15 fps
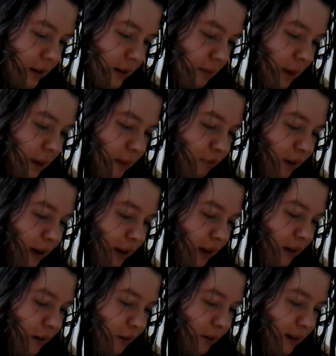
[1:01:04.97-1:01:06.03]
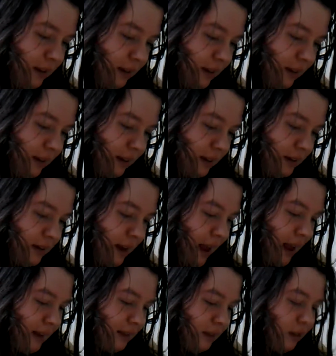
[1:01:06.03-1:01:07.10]
my brain always like it just
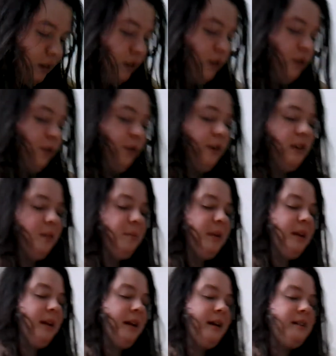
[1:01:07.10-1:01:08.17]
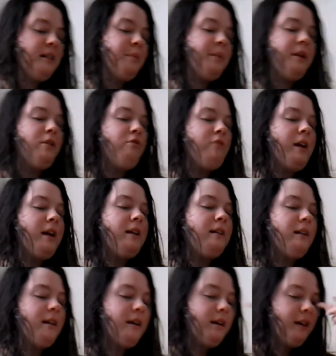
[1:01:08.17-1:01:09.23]
has to look good and be like something great.
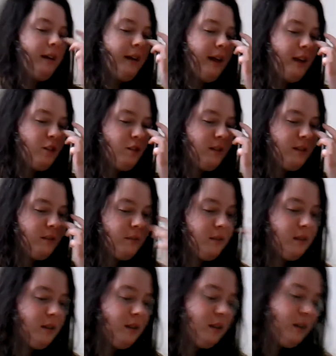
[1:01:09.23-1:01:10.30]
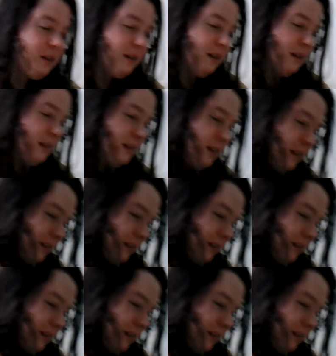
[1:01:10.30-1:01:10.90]
Like I can't just sit